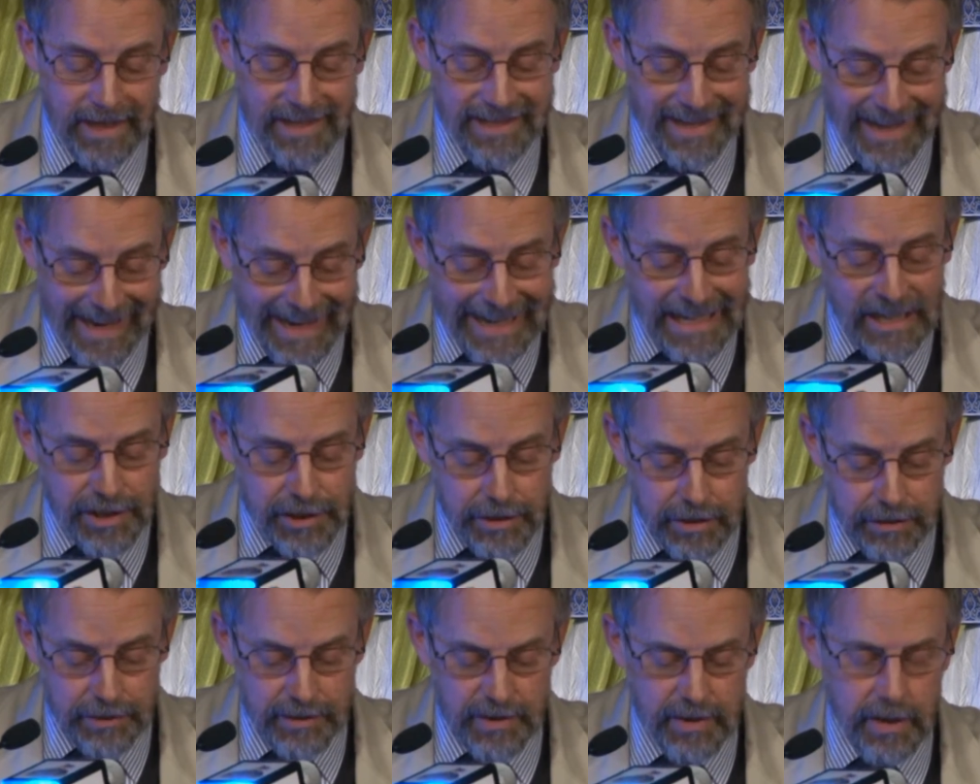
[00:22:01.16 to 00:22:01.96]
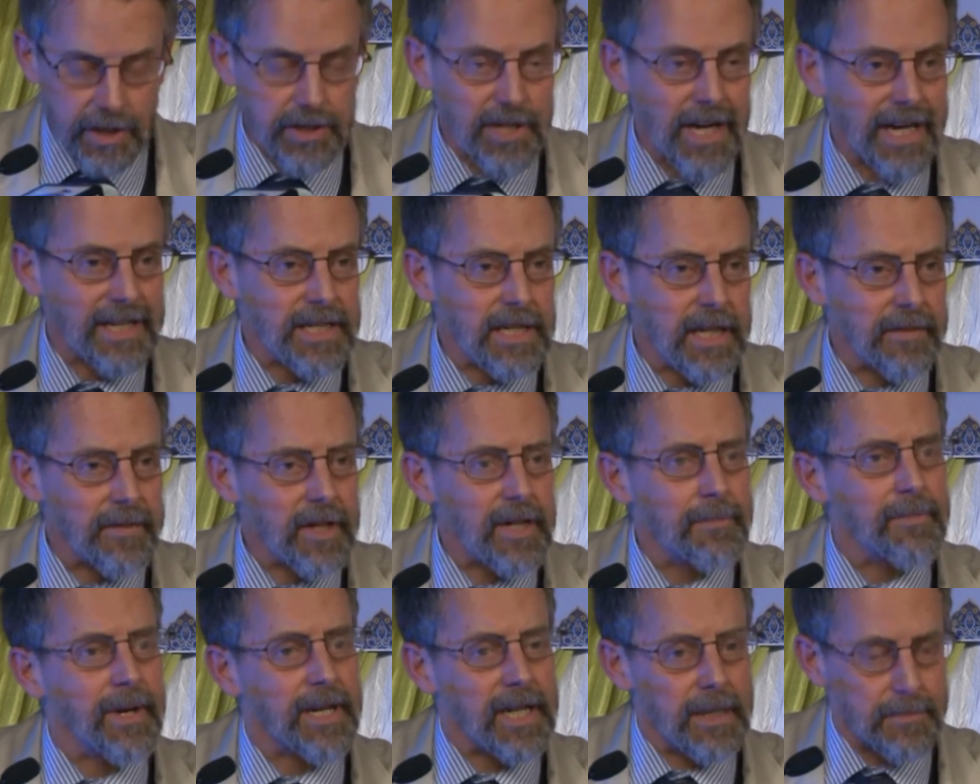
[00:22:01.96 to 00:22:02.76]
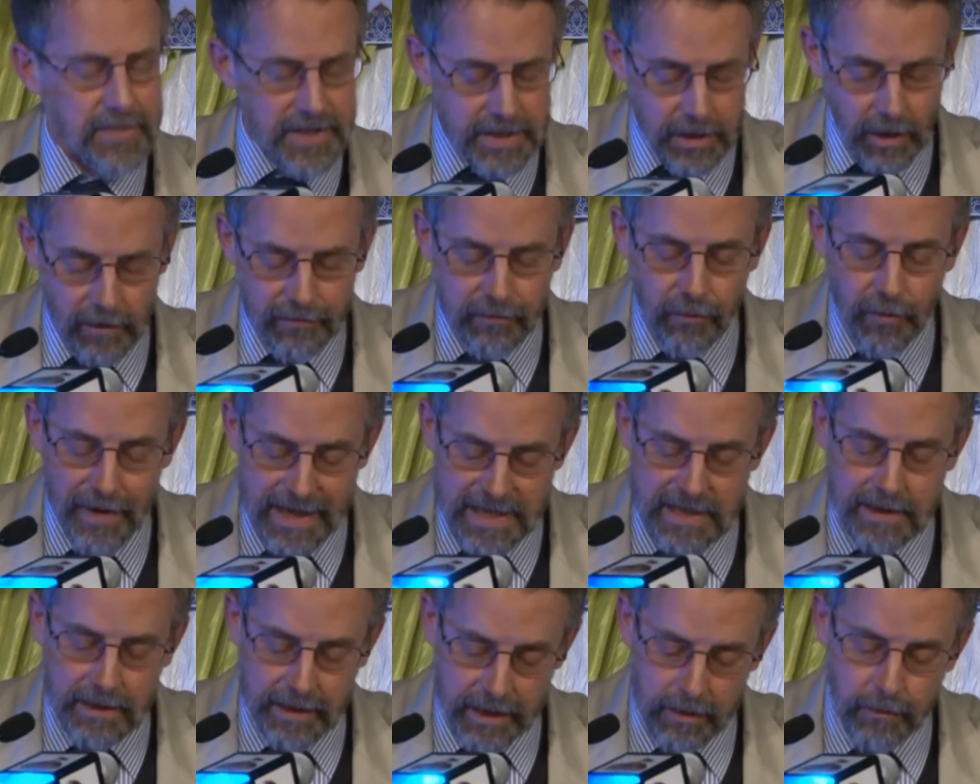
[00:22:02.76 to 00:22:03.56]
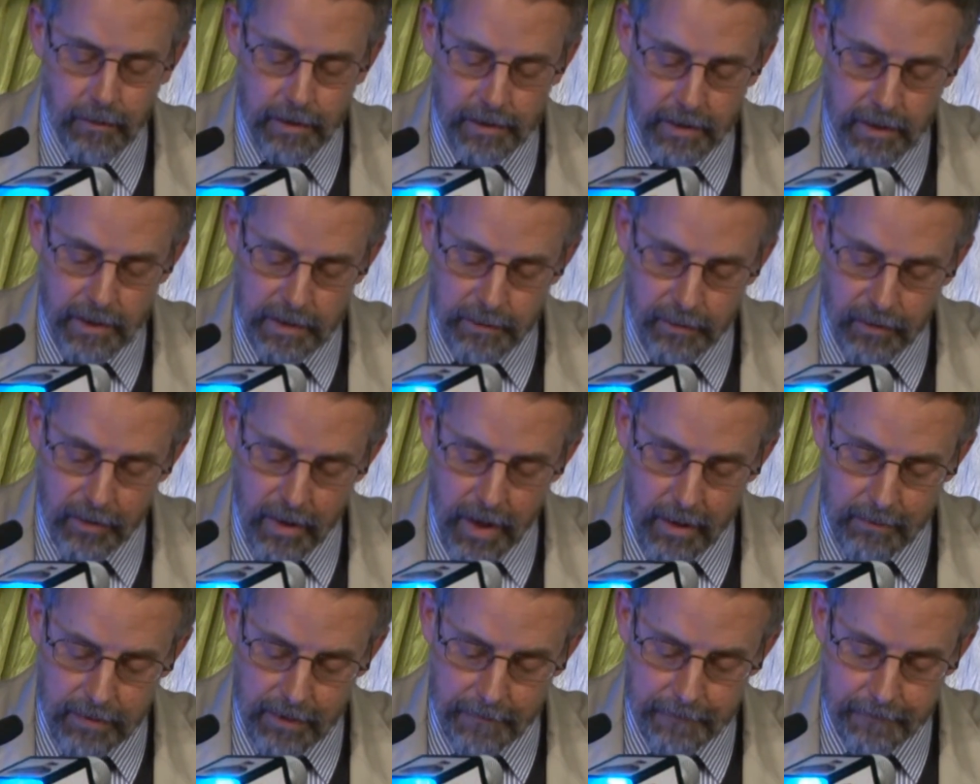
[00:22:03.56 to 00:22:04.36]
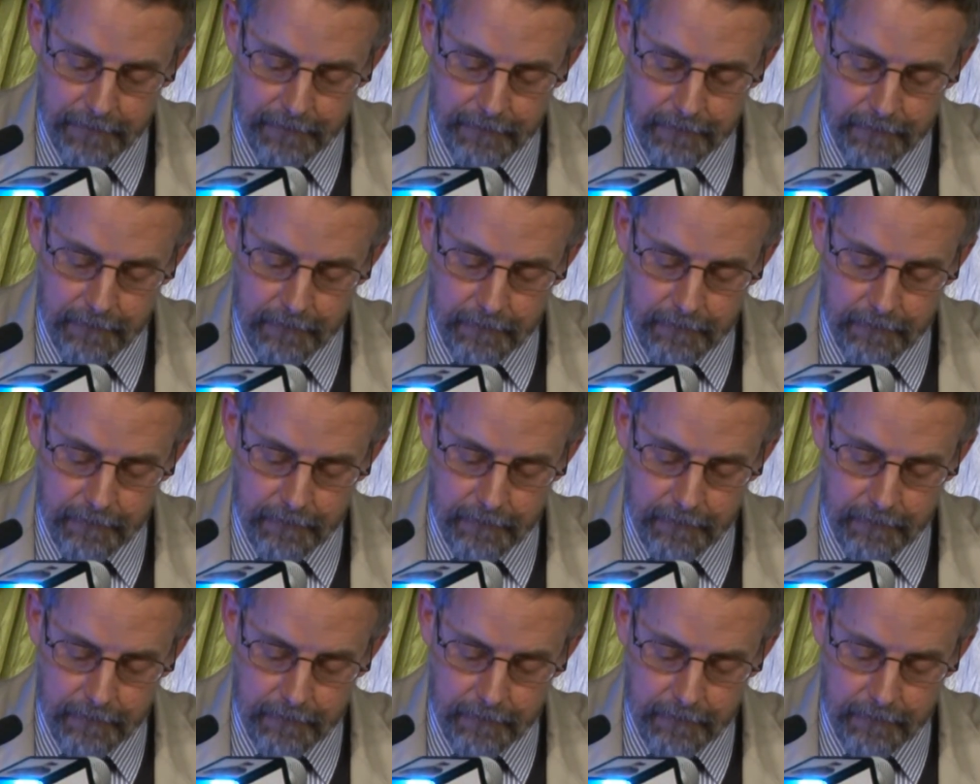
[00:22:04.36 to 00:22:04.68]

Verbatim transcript: engaged in such activity, but himself wrestling with this problem.